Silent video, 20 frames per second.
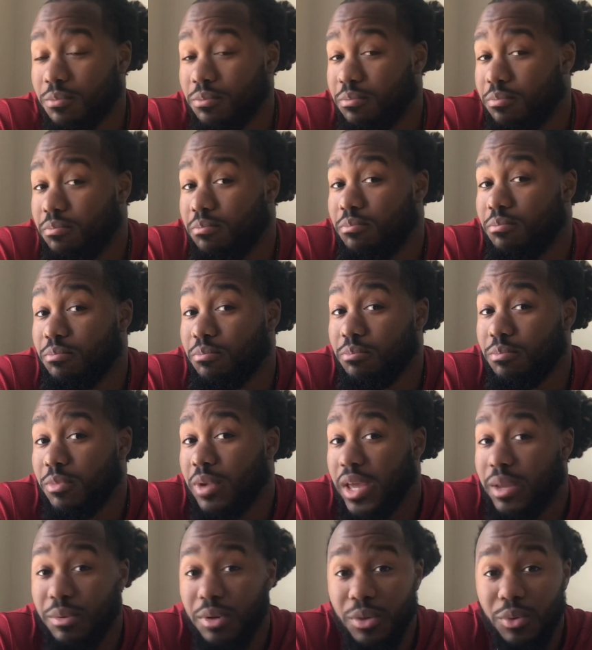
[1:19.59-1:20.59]

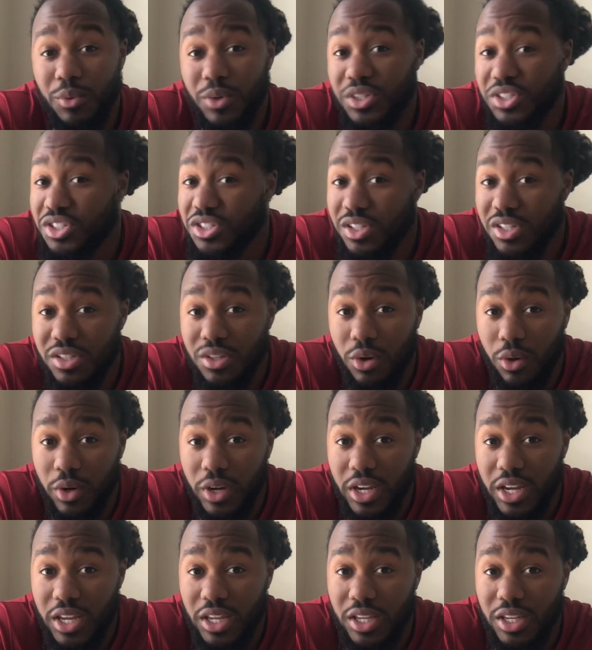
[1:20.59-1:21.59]
maybe we should just go
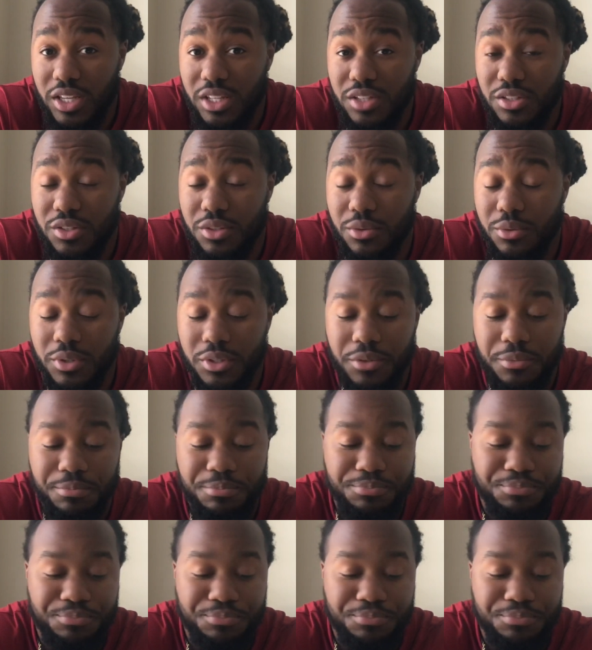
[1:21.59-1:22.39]
ahead and get into it.